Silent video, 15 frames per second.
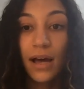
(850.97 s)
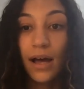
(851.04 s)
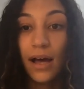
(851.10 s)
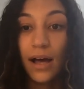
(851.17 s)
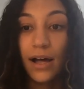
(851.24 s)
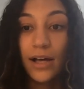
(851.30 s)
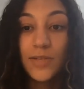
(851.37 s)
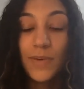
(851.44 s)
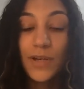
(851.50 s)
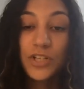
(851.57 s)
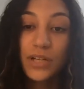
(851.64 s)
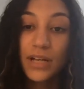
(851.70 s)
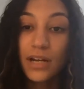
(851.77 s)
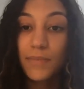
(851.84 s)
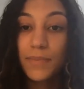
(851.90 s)

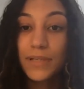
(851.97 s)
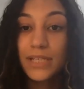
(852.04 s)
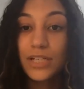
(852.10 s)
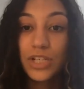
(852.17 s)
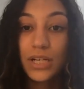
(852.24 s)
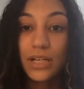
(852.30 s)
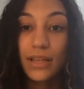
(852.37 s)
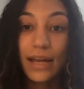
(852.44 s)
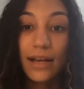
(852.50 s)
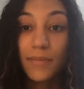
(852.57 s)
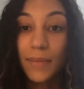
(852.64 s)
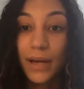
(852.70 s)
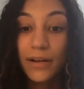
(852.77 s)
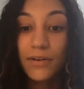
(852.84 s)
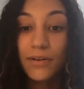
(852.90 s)
especially in a position like a
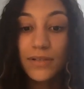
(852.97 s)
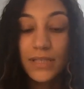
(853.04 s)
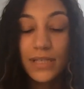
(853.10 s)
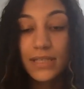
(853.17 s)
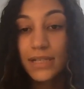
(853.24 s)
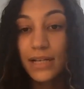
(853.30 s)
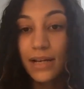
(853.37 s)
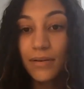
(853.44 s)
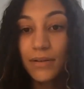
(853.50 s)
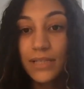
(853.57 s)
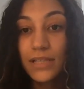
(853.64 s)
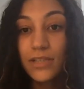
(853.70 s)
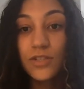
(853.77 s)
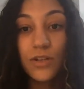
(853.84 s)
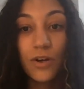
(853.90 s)
medical assistant,
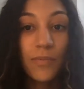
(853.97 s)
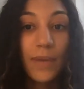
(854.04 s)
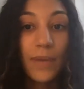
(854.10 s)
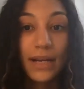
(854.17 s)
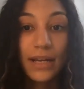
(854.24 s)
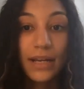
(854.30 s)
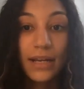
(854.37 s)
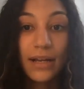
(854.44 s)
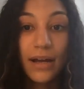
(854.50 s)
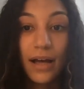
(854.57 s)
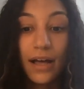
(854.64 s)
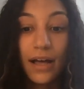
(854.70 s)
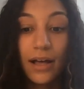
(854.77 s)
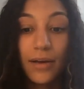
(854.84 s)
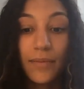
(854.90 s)
since so many
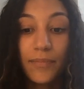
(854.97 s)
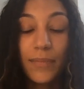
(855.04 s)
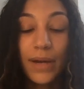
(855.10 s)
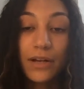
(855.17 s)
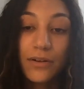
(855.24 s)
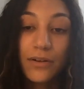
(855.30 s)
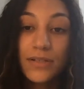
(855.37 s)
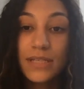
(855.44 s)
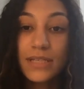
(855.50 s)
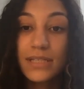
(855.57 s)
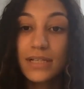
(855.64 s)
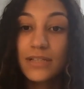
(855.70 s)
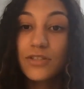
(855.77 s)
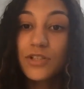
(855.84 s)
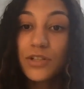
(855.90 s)
medical
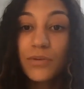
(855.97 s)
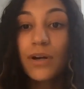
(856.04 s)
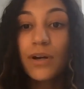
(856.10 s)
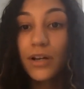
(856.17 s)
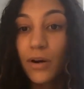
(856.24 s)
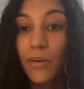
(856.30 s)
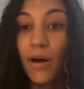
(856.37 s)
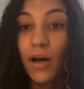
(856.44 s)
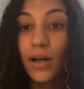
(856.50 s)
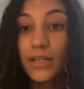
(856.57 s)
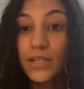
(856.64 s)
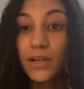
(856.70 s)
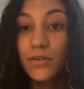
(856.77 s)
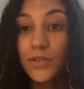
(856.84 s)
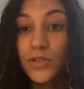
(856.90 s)
assistants do want to go on
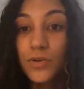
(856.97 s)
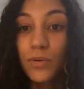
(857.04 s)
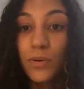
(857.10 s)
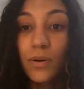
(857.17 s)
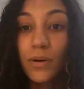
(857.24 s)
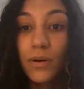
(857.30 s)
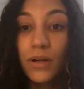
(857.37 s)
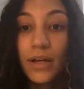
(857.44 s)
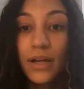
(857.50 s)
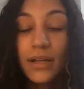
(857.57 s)
to go to school.